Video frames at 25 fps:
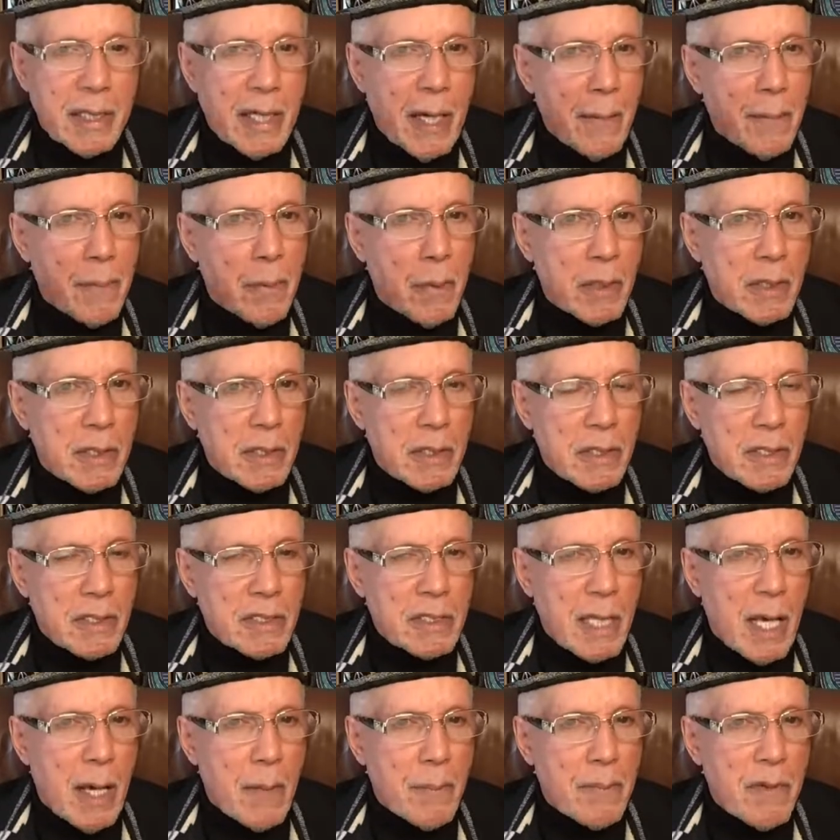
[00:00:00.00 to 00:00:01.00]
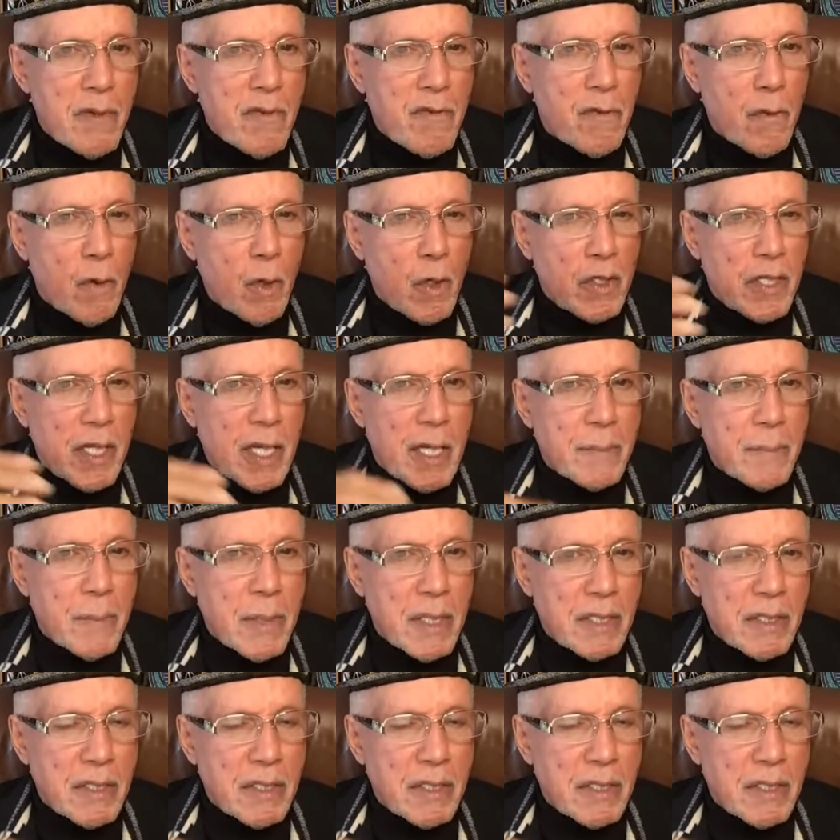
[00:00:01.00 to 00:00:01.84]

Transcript: I pointed this out before. They had been